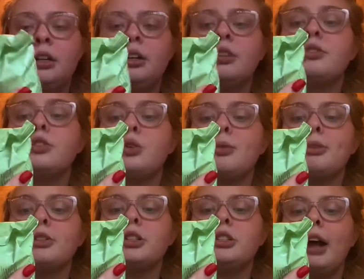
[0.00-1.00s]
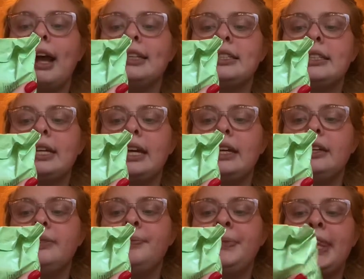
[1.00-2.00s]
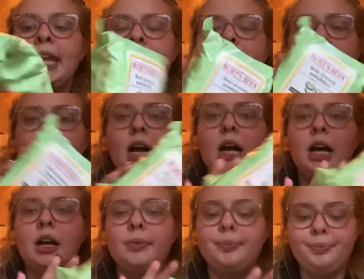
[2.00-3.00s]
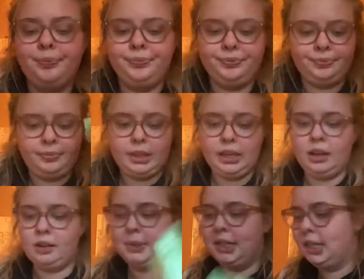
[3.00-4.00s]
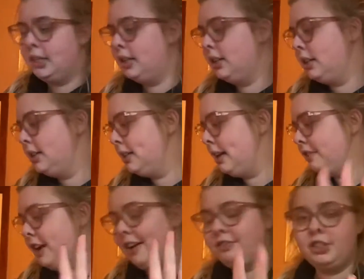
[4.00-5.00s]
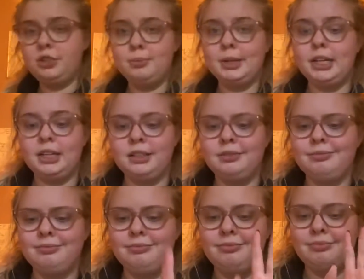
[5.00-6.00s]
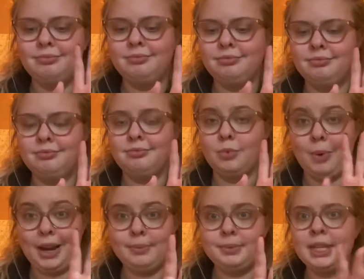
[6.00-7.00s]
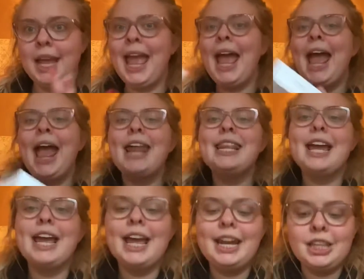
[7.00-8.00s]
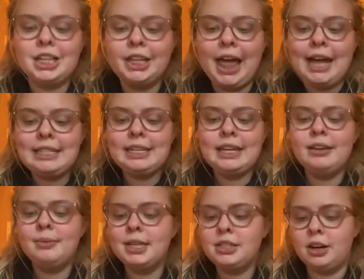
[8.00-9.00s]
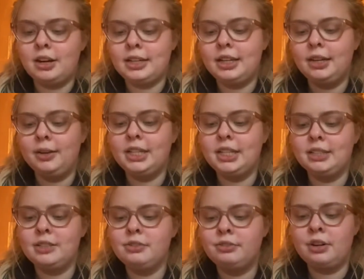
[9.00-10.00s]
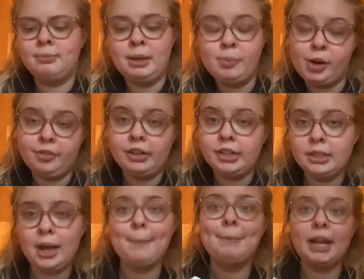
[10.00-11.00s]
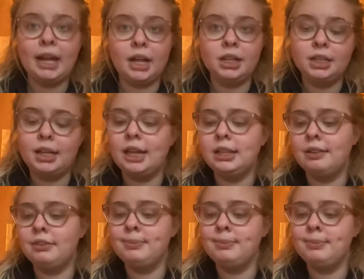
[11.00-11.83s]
for normal to dry skin. Um, we can never have too many wipes. And then the last thing in my stocking is from my boyfriend, Miguel. I love him